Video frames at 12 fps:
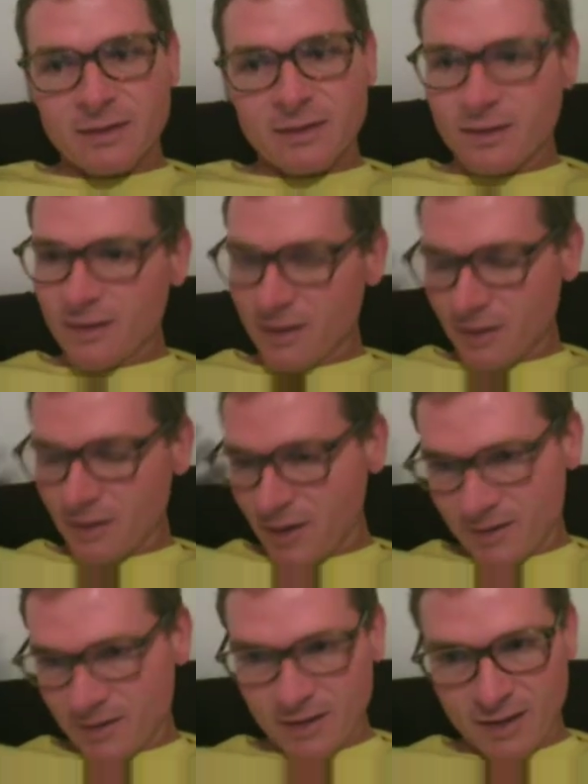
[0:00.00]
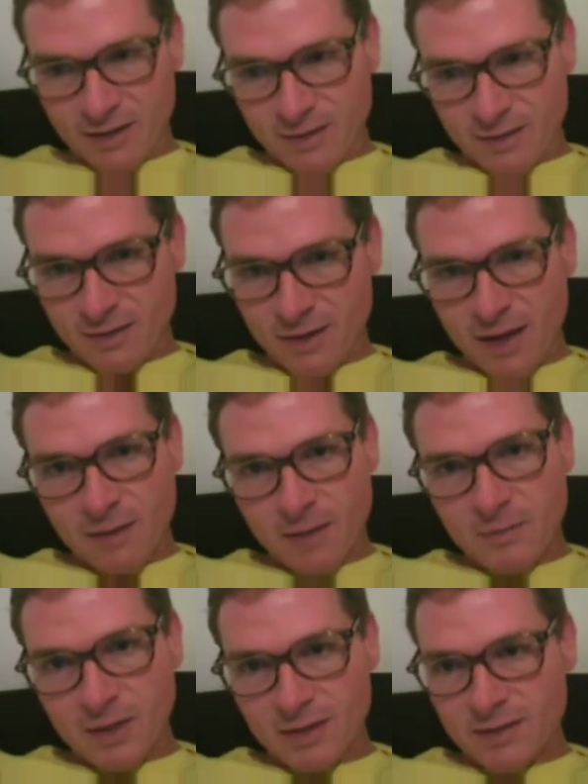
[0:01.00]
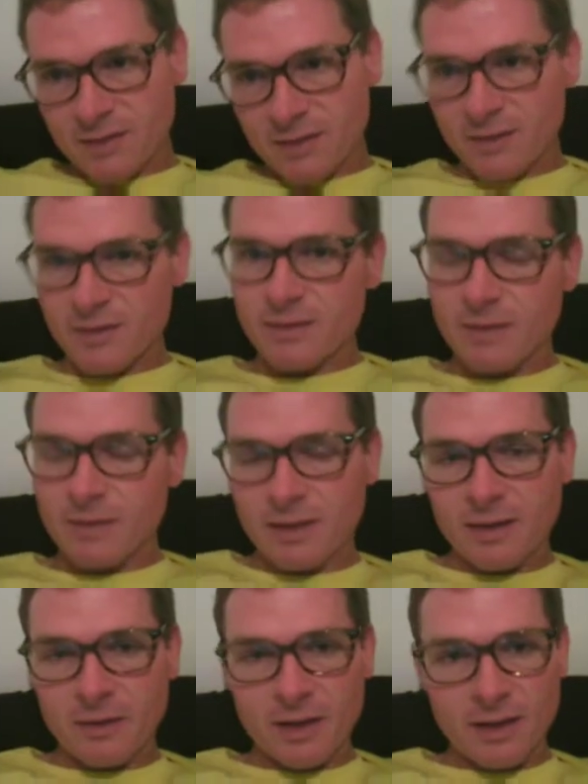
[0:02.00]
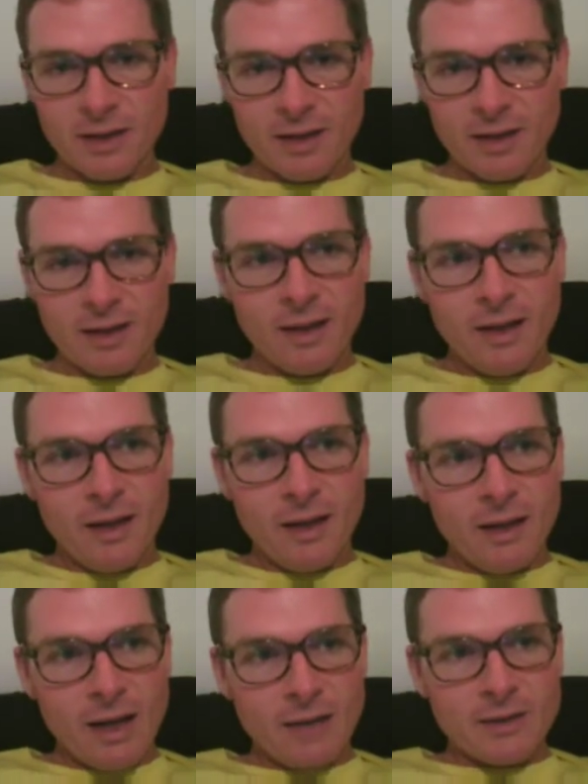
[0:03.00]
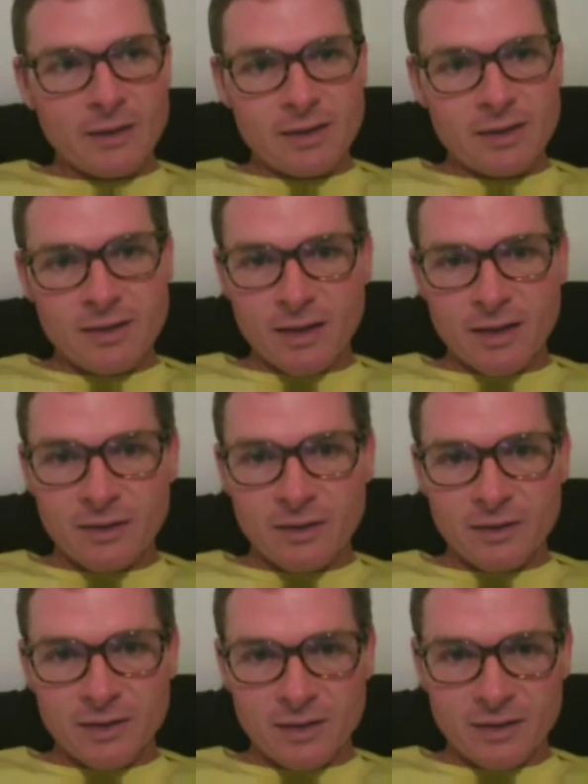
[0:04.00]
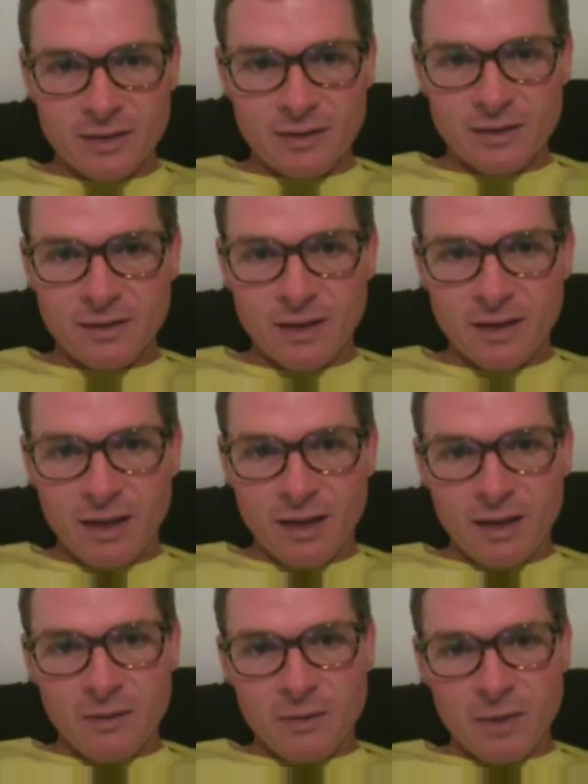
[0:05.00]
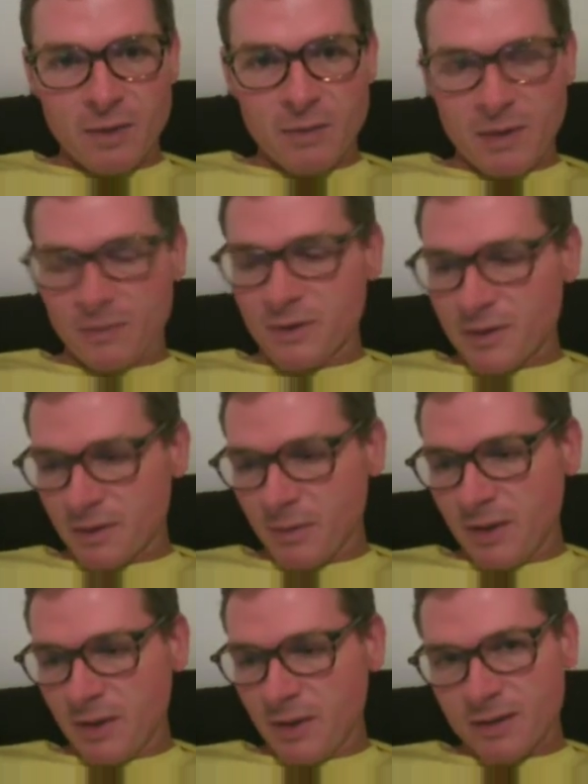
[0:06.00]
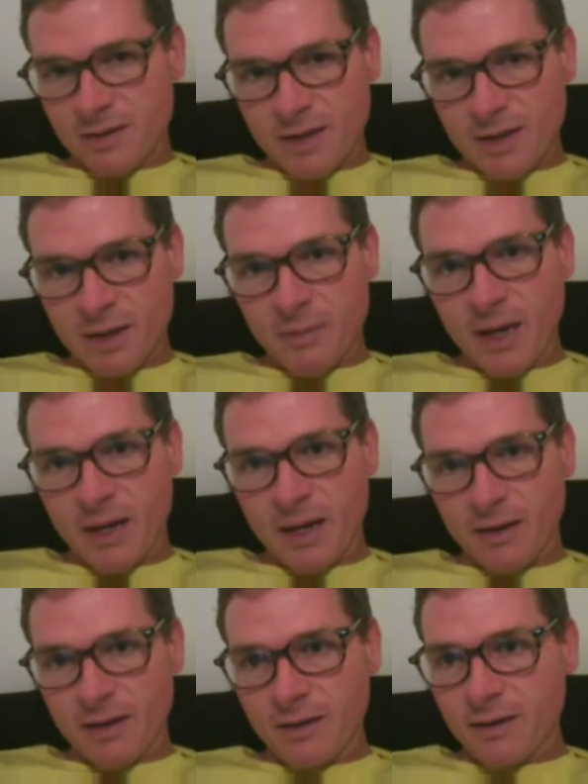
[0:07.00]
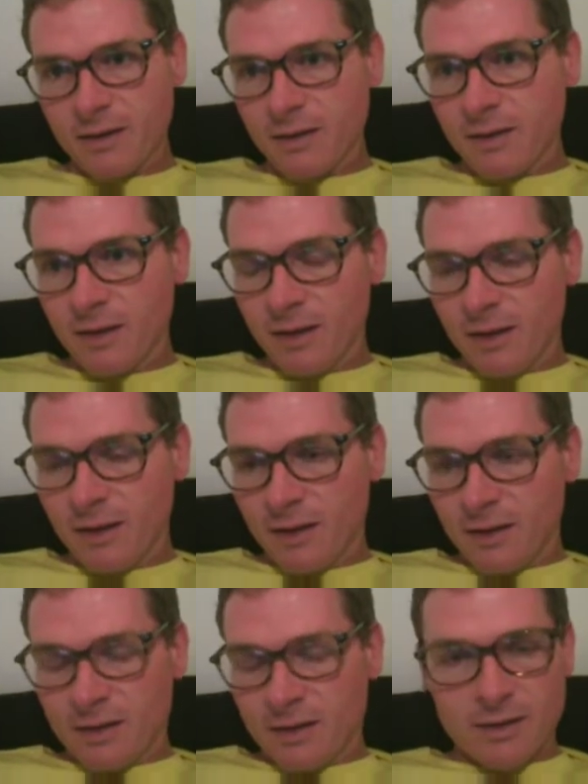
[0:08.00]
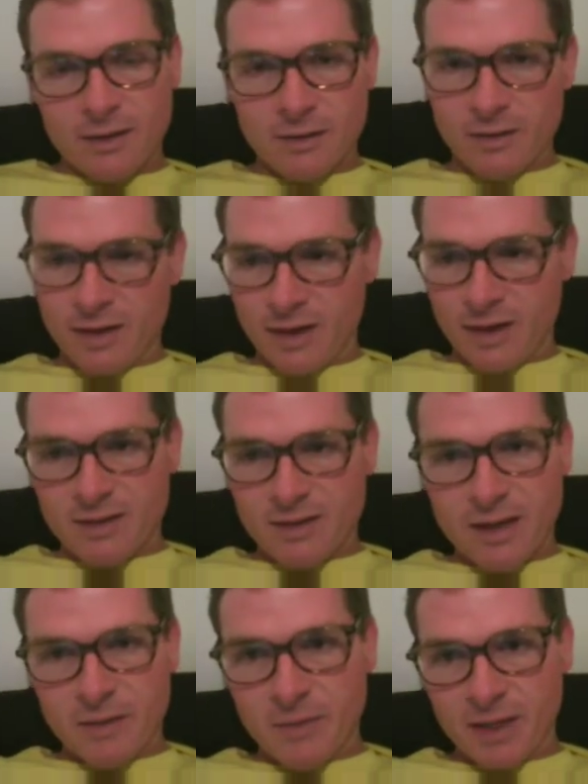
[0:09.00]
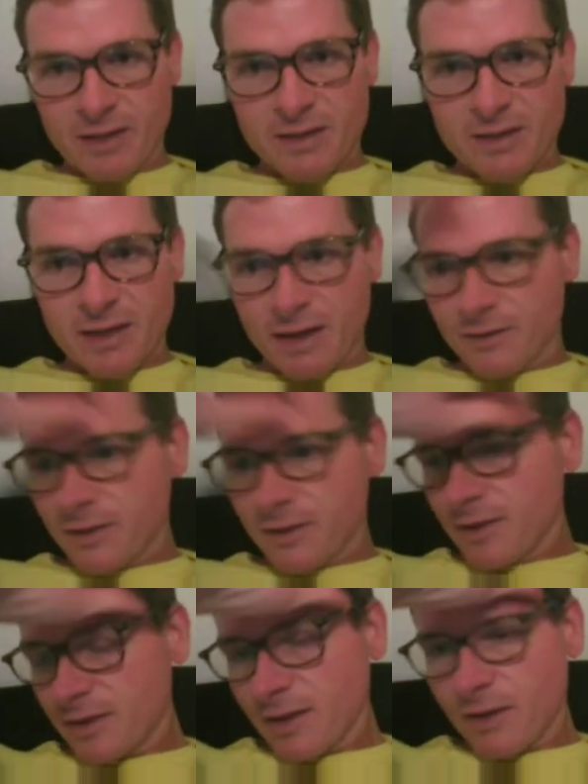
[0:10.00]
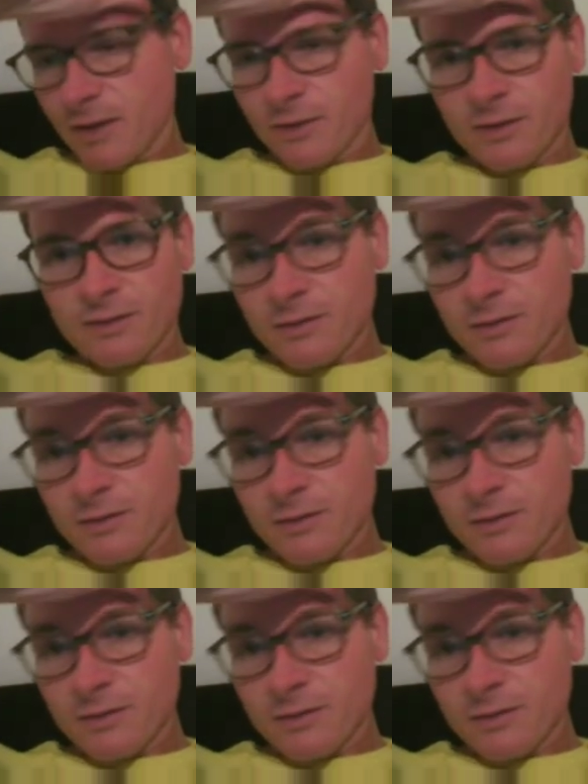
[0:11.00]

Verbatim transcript: across like nine months or something that we could get after this cycle, and we might be able to repeat this entire pattern uh, over the next nine months after the cycle.